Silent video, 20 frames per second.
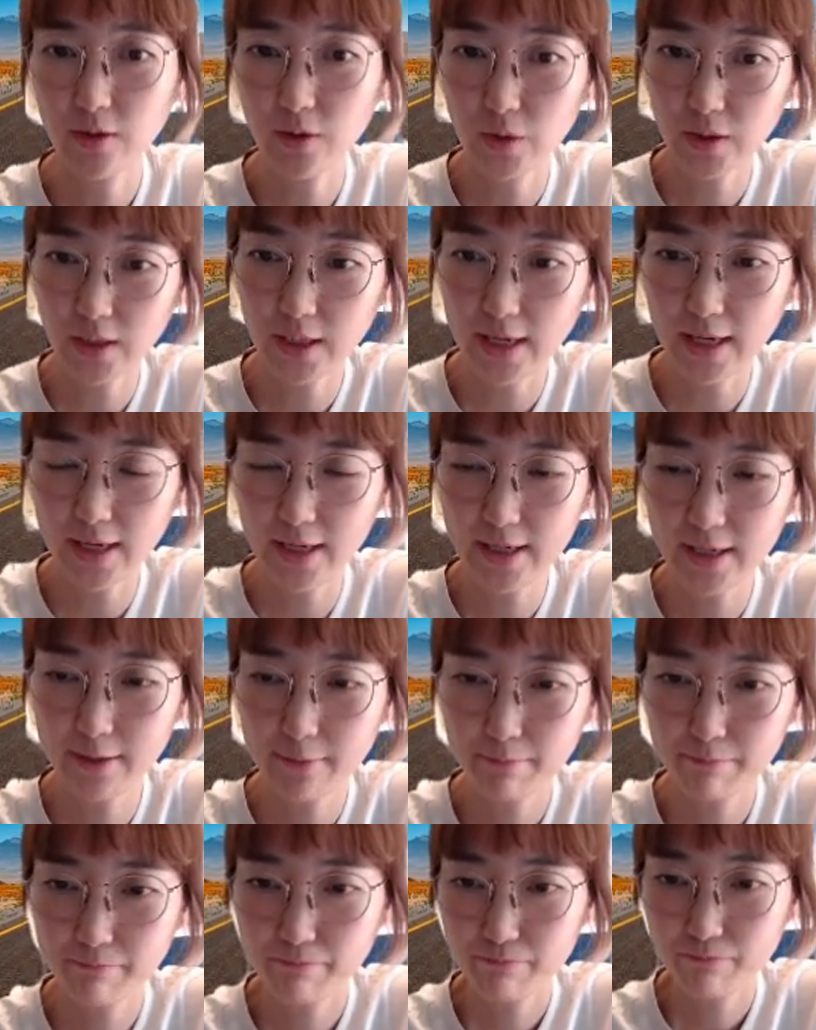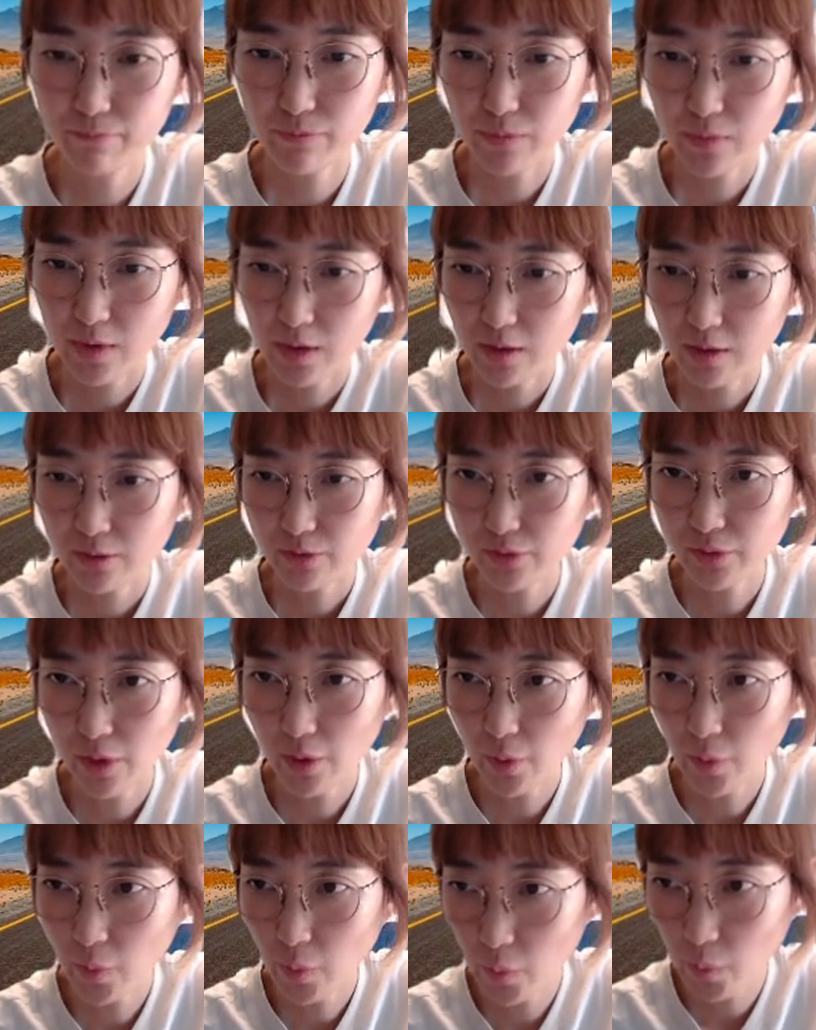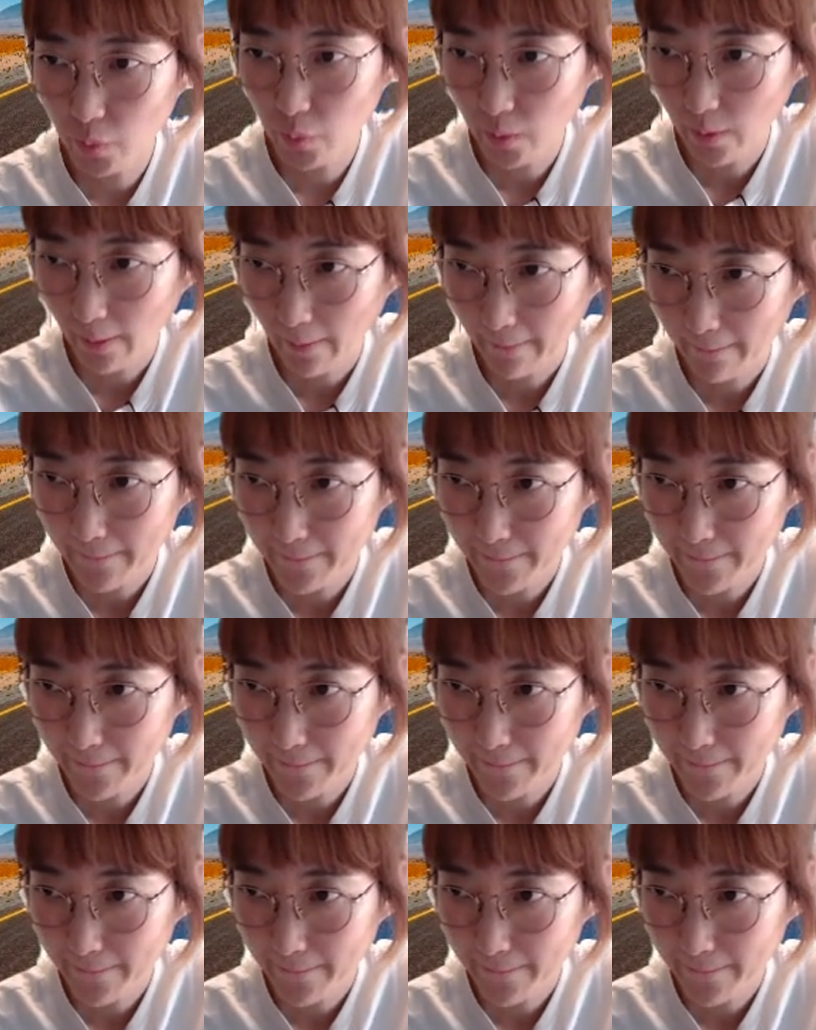Okay, so